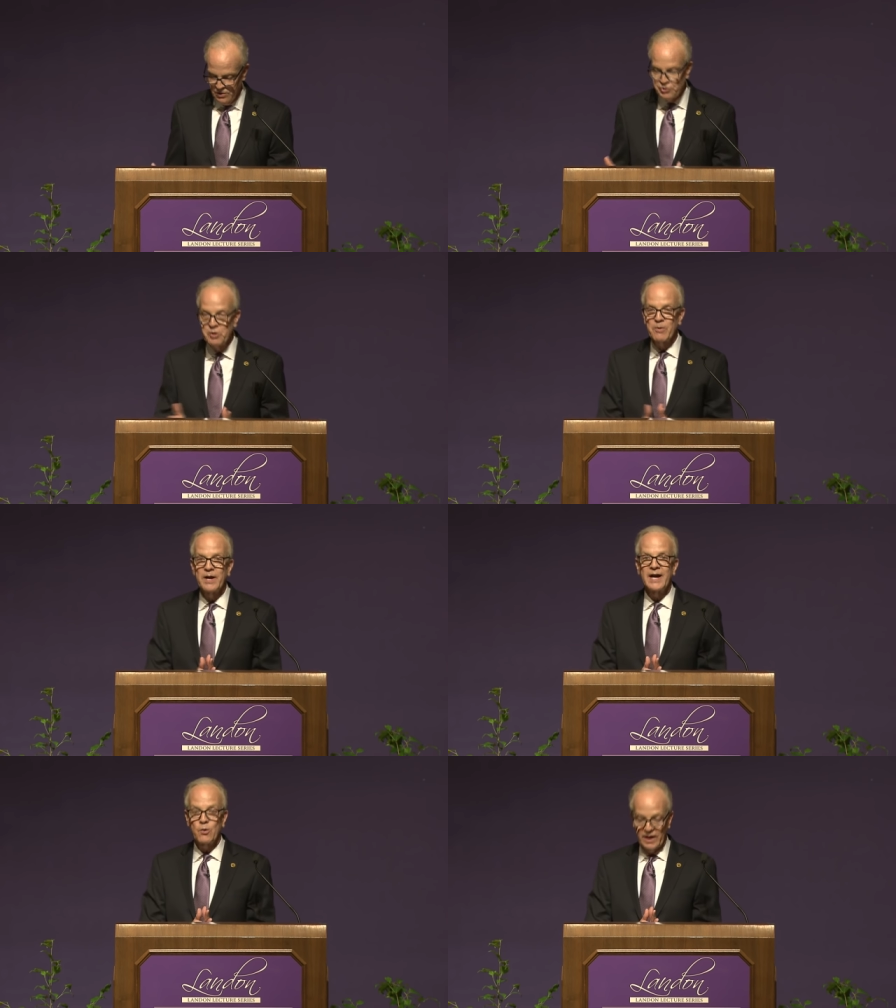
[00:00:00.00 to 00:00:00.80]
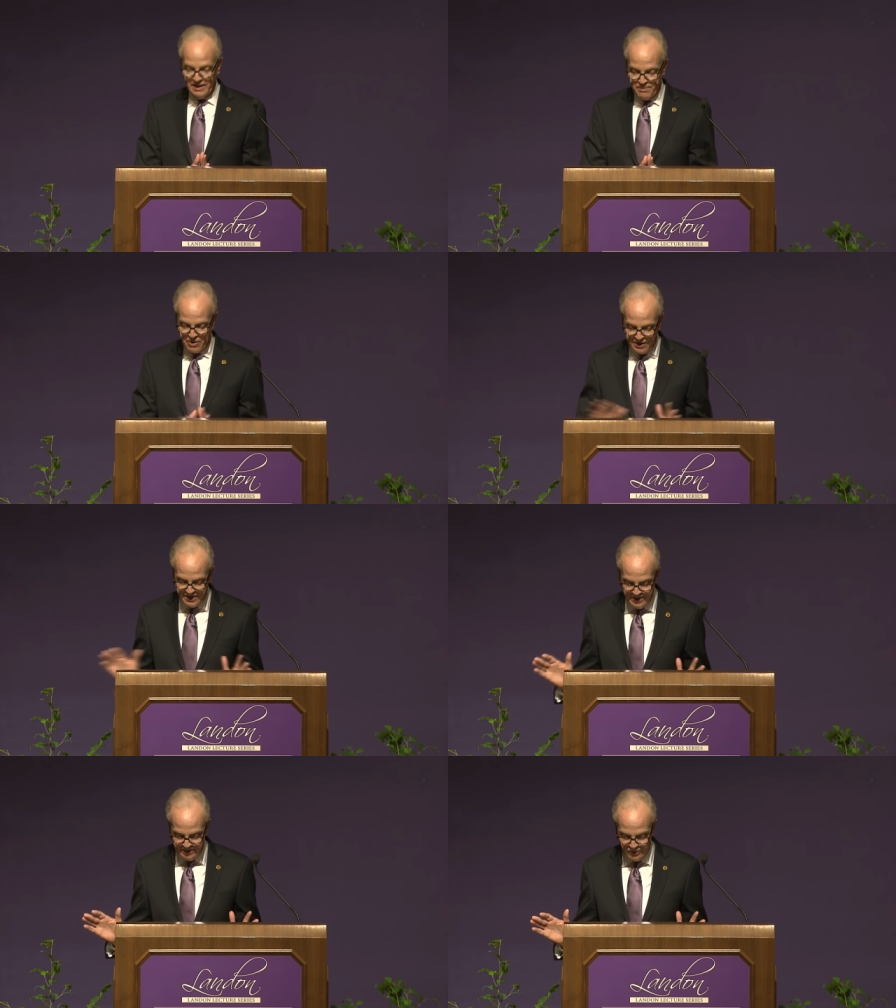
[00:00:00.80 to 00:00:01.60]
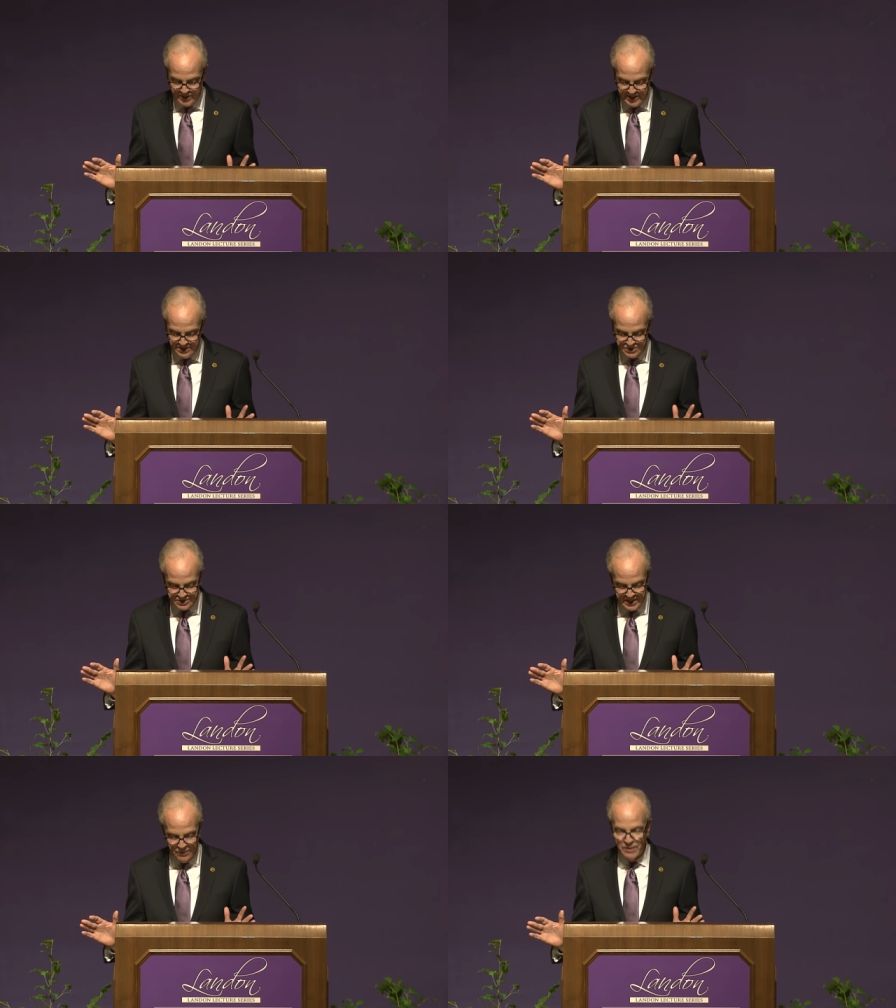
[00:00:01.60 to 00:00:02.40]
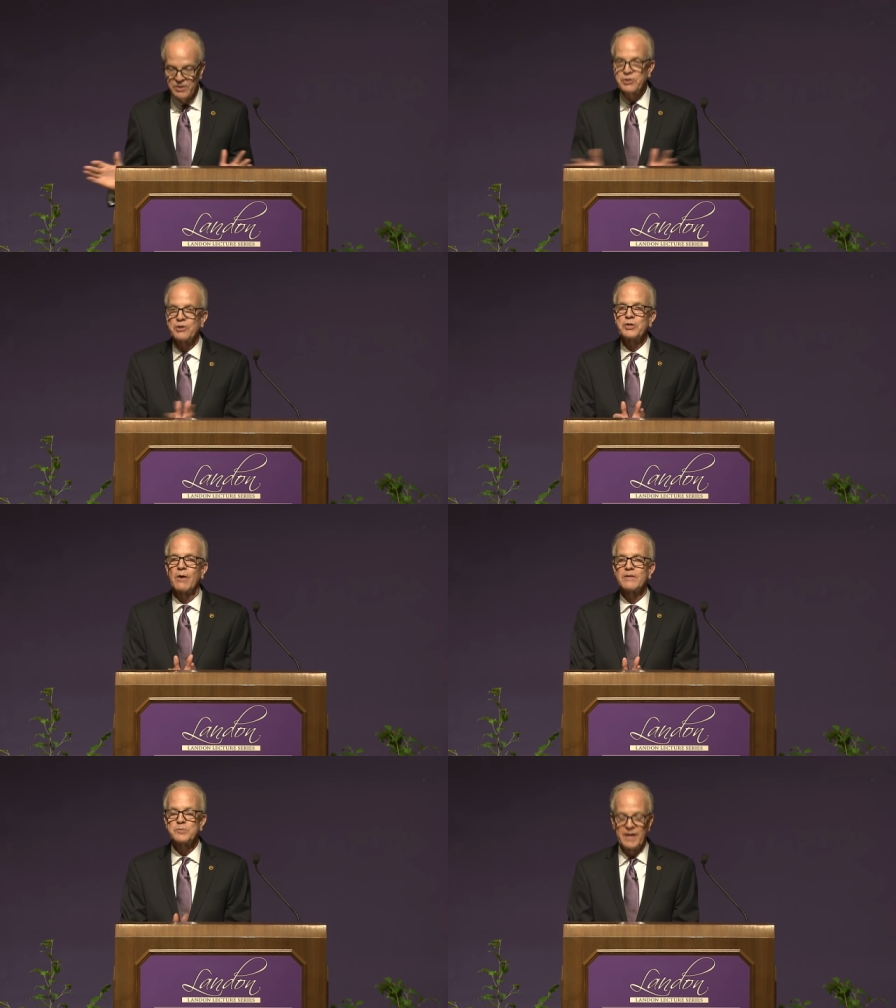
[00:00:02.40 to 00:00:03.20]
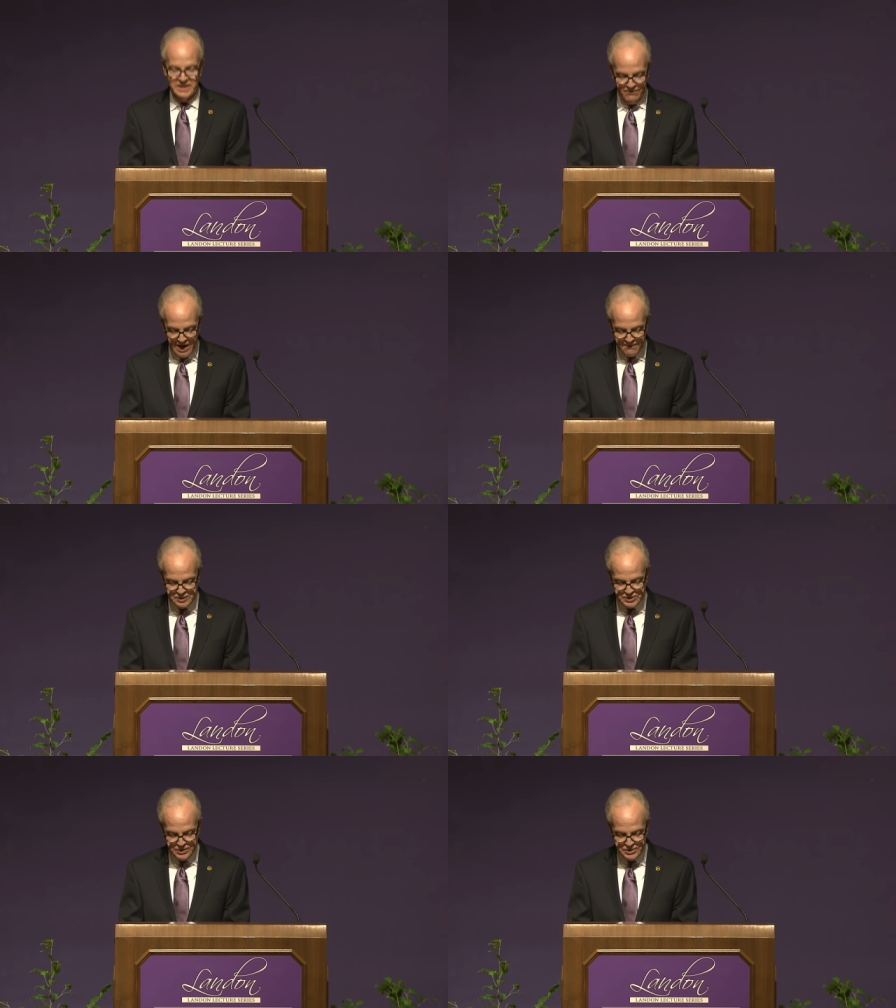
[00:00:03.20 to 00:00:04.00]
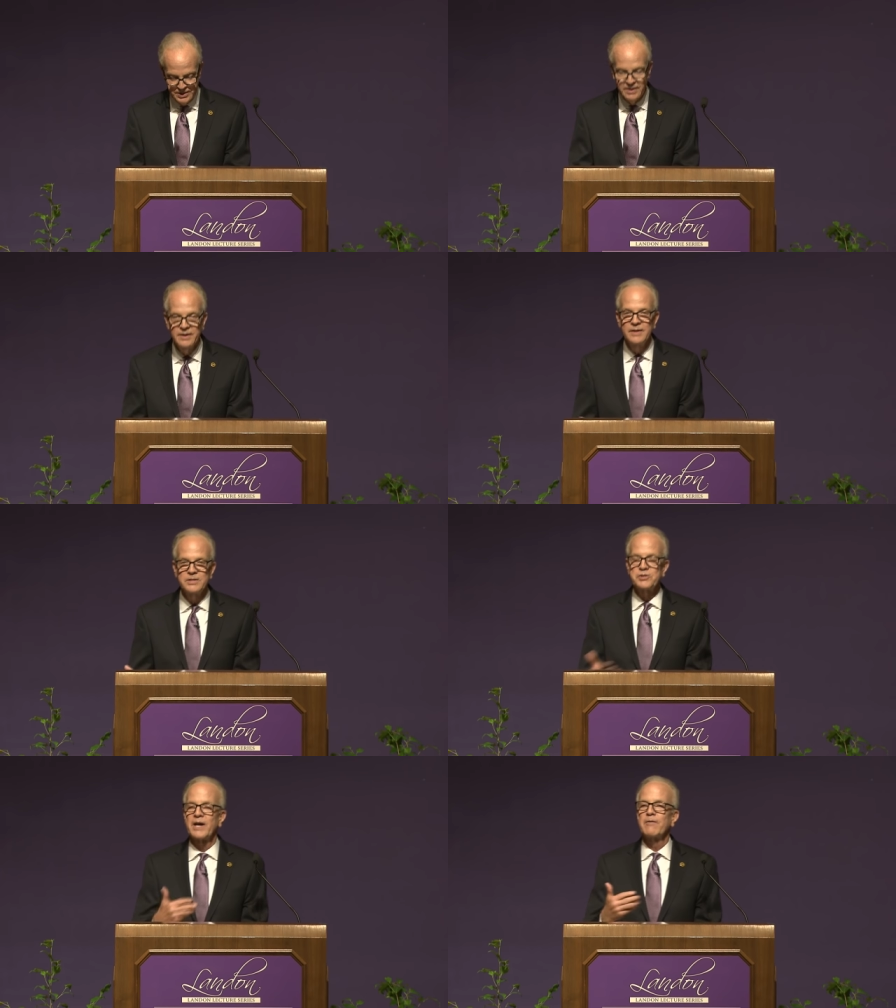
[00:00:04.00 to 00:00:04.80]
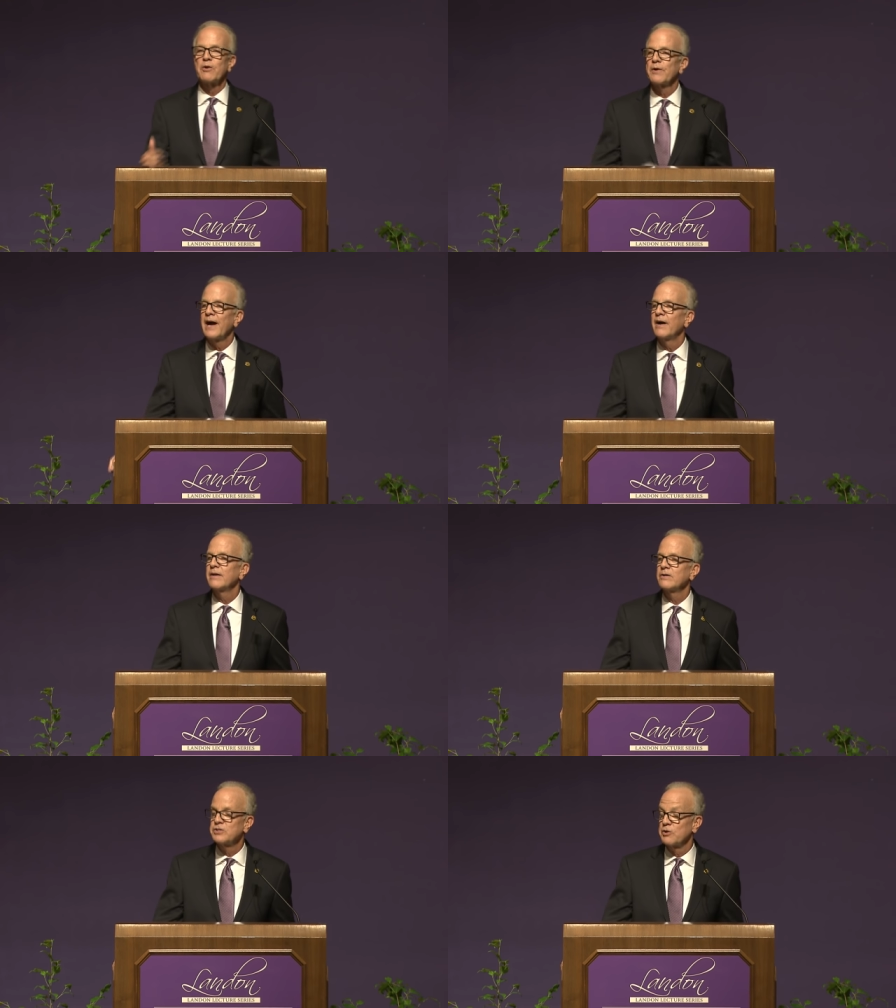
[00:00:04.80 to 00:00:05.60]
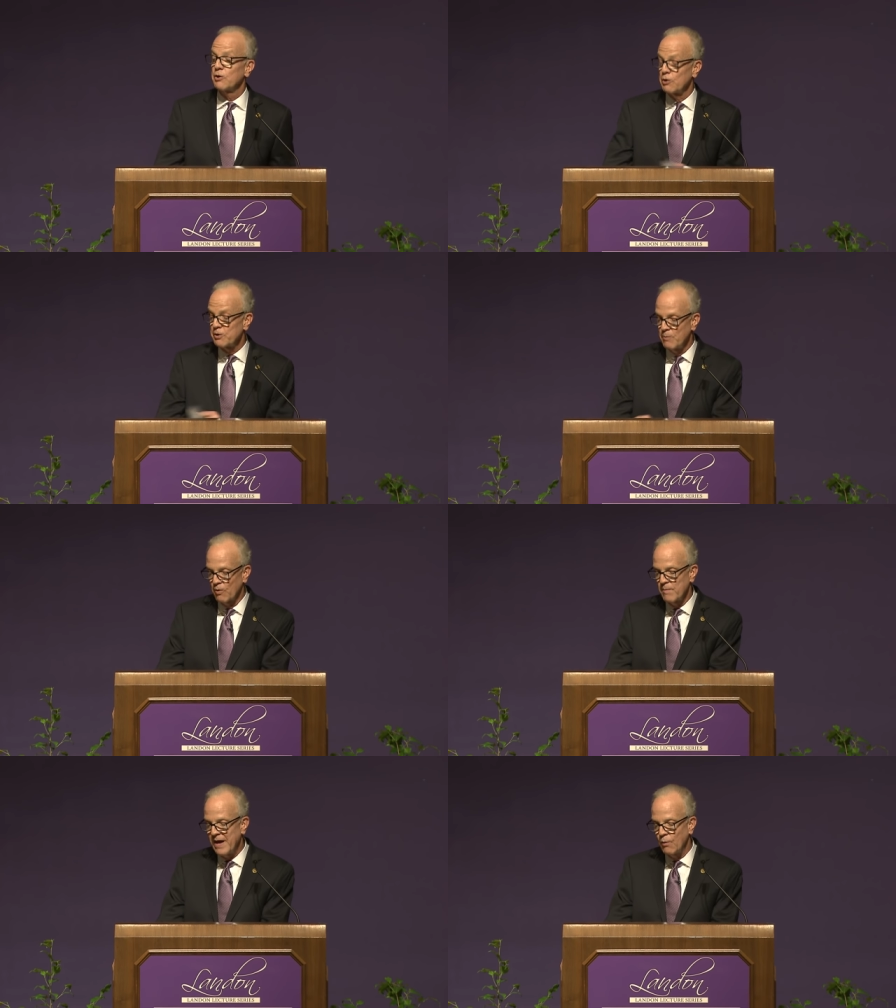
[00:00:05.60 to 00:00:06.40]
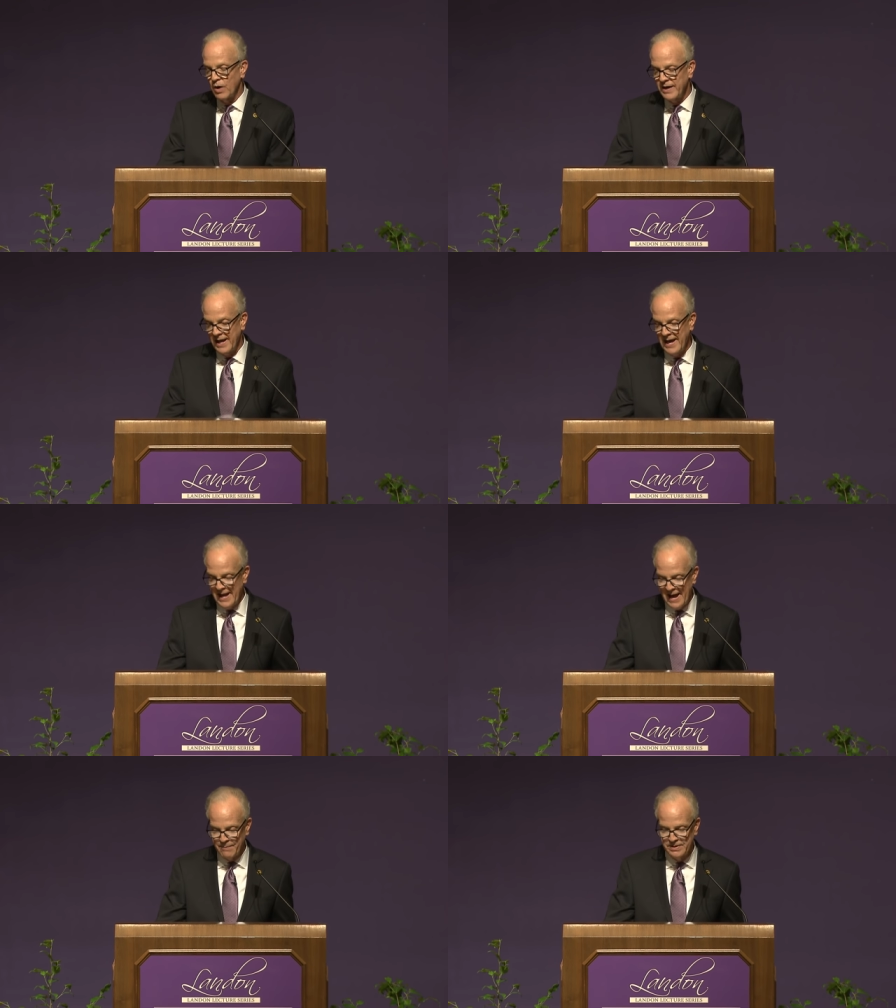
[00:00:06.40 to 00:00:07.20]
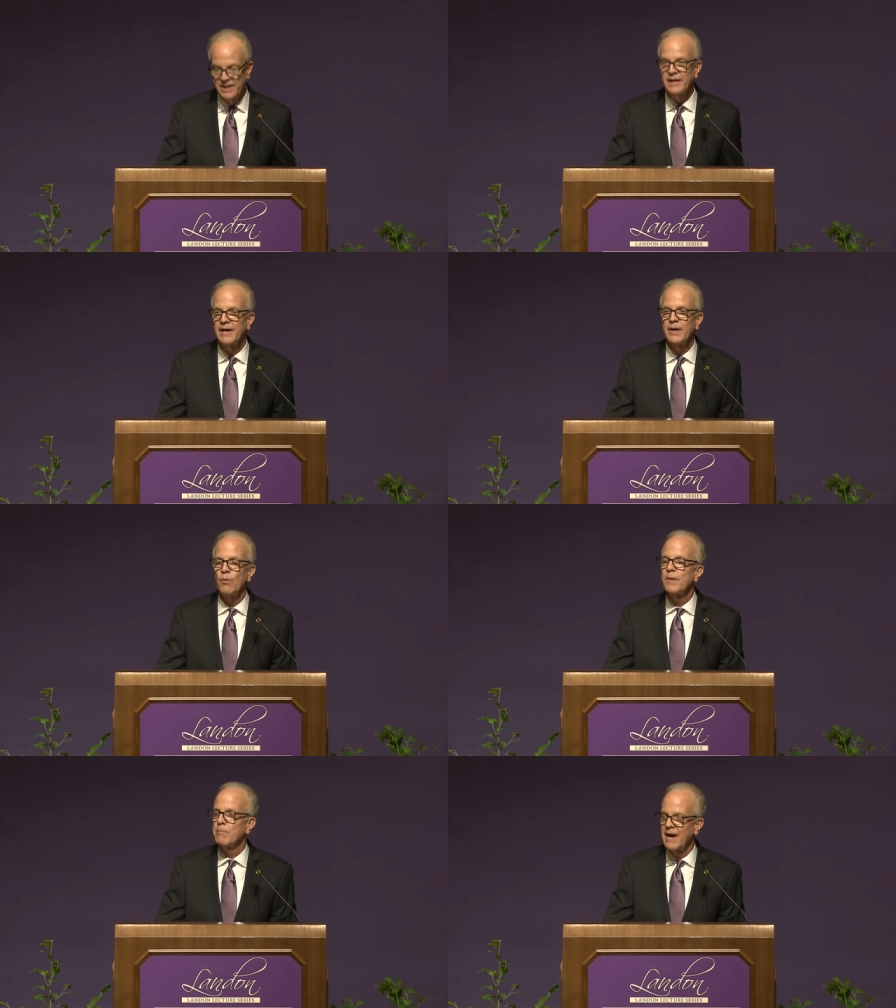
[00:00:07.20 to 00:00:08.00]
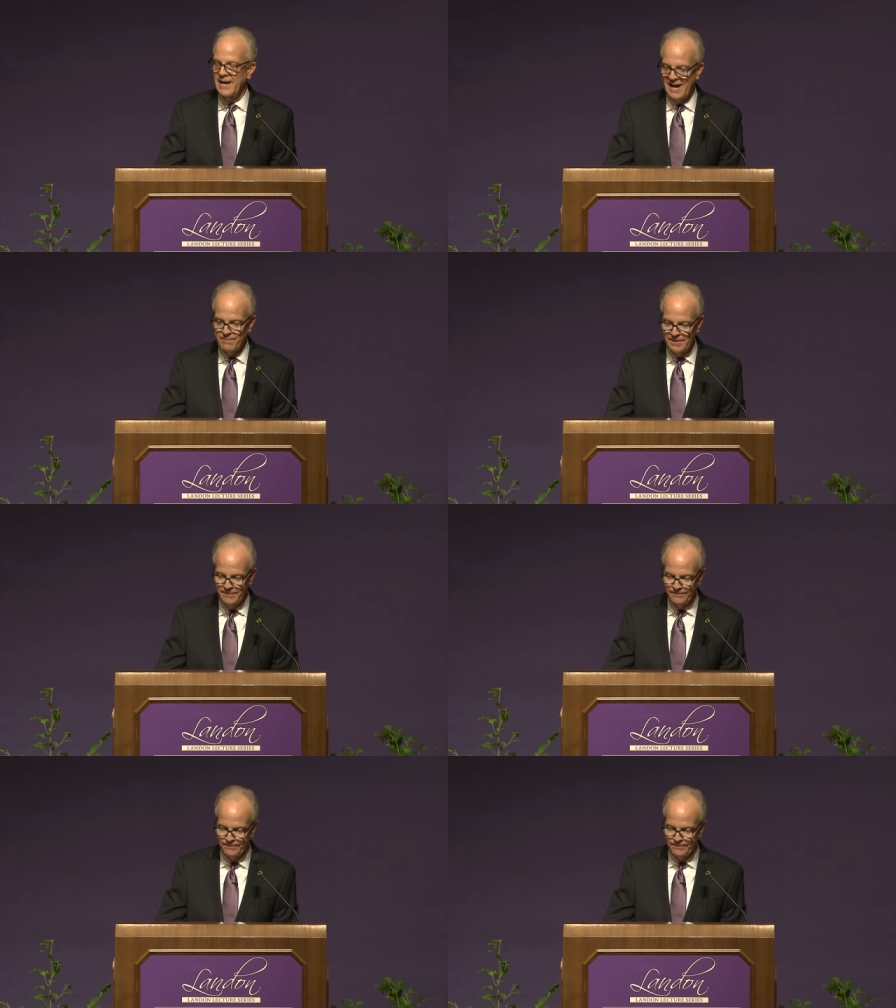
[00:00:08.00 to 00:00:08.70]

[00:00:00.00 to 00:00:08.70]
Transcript: Schumer and I quickly parted ways, and we returned to our respective offices to try to learn out to learn more about what had happened and what might happen.